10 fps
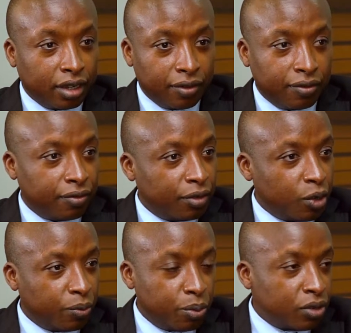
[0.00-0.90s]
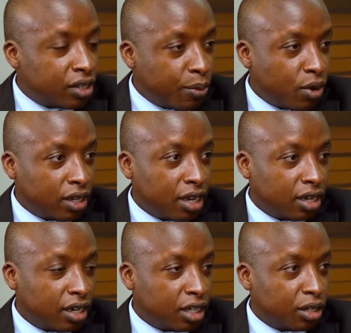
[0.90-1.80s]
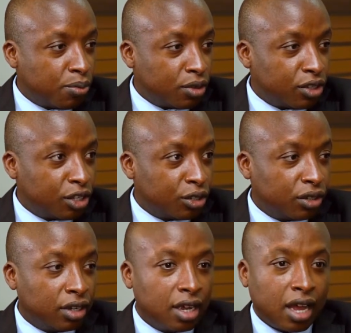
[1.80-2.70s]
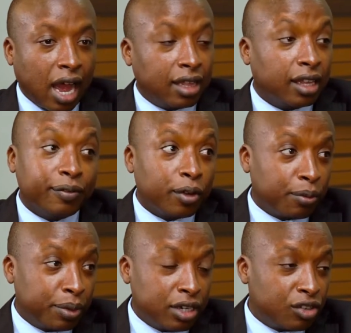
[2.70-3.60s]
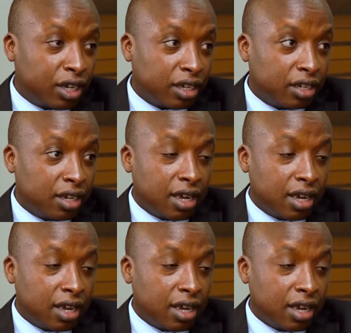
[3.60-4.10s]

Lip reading: if you put someone in a leadership position and they've not been trained,